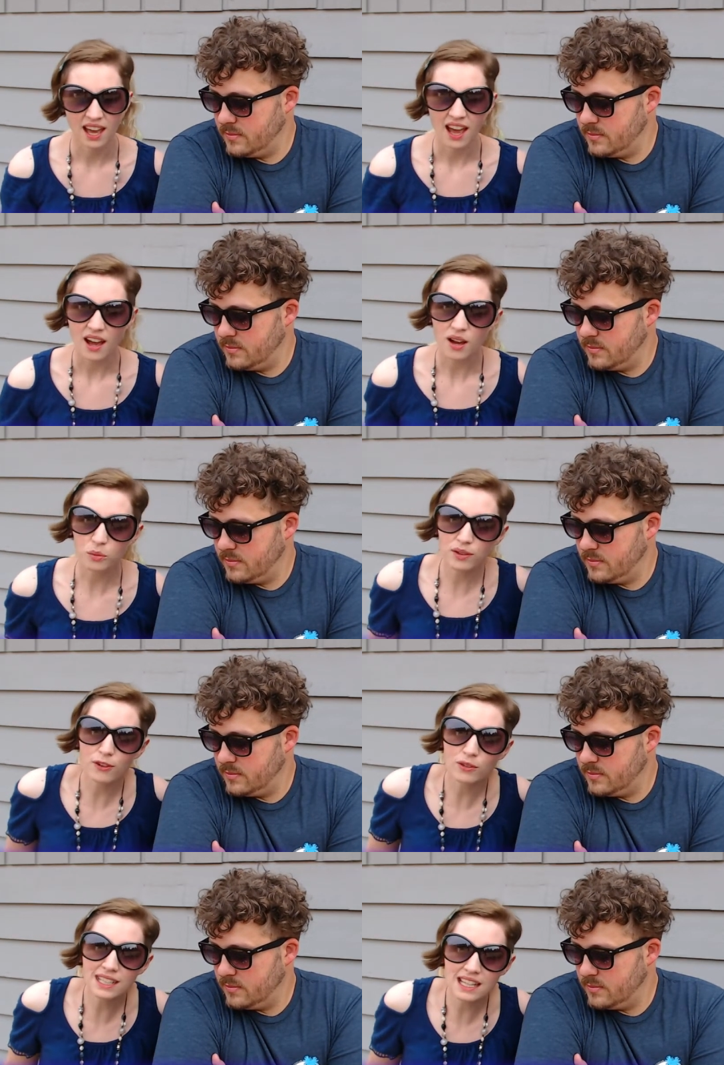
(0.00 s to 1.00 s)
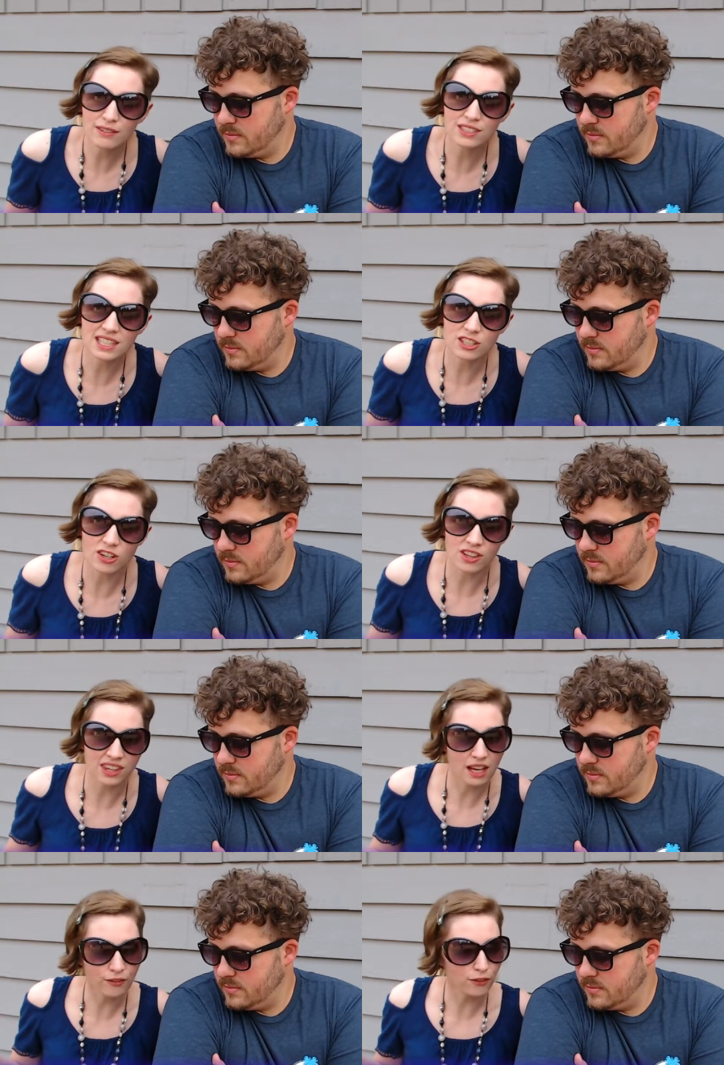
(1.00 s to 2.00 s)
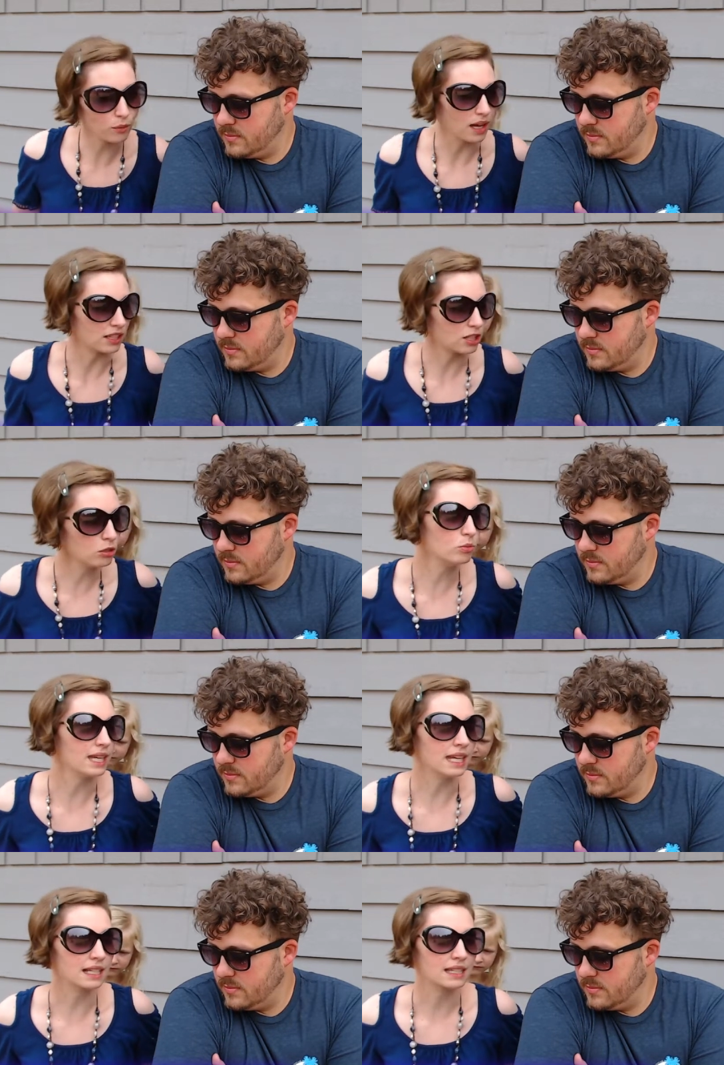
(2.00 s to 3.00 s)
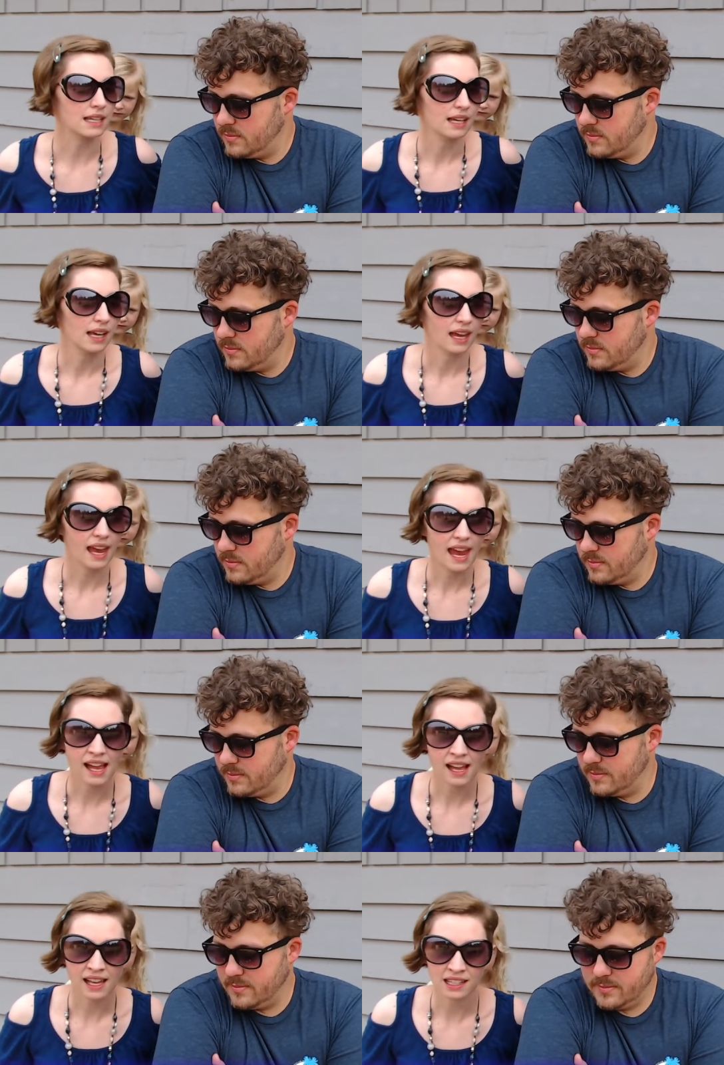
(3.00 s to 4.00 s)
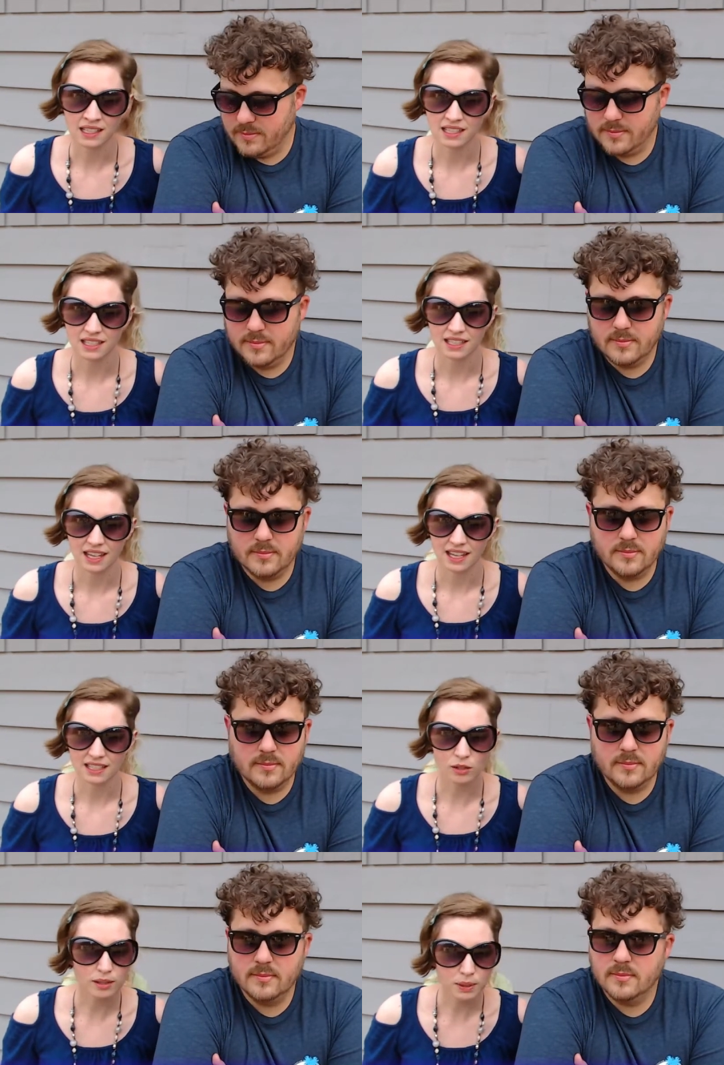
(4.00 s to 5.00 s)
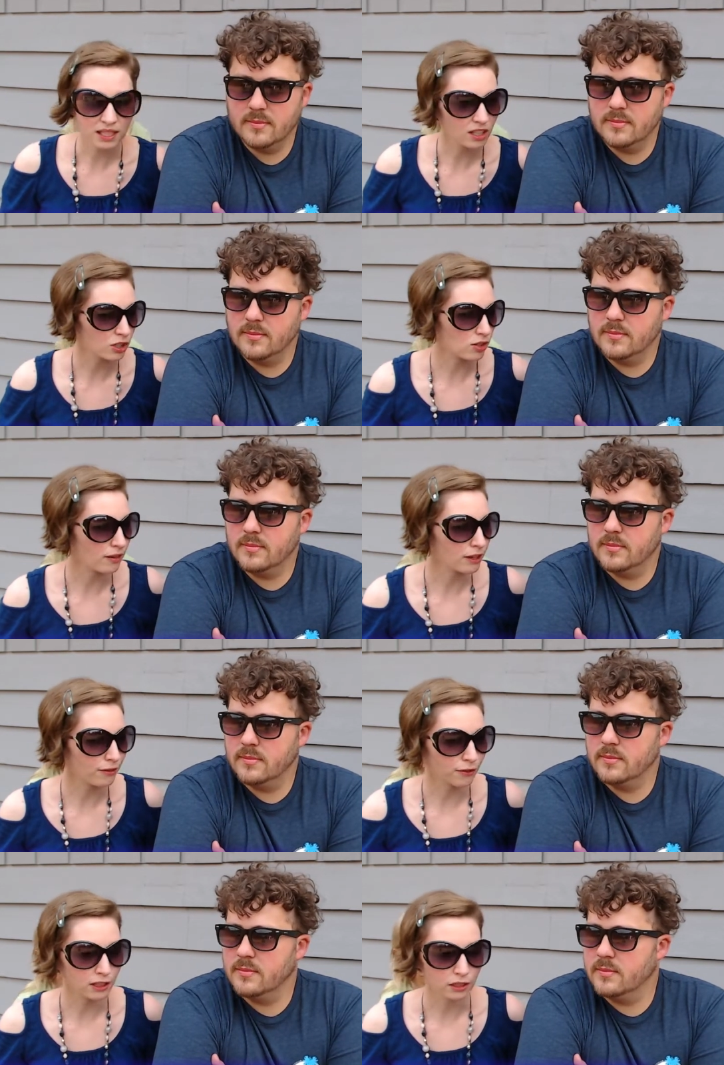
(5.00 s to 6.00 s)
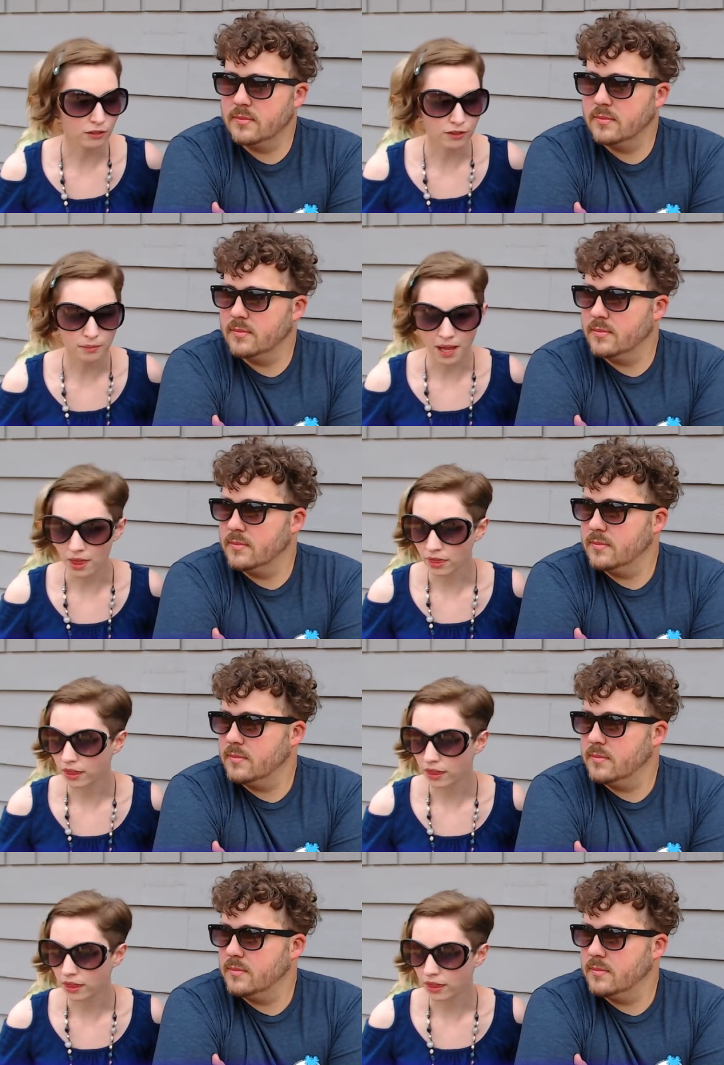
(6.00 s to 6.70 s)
Speaker 1: Uh, we've only lived in the darn thing for what two weeks, and it's only been in our driveway for a little over a month.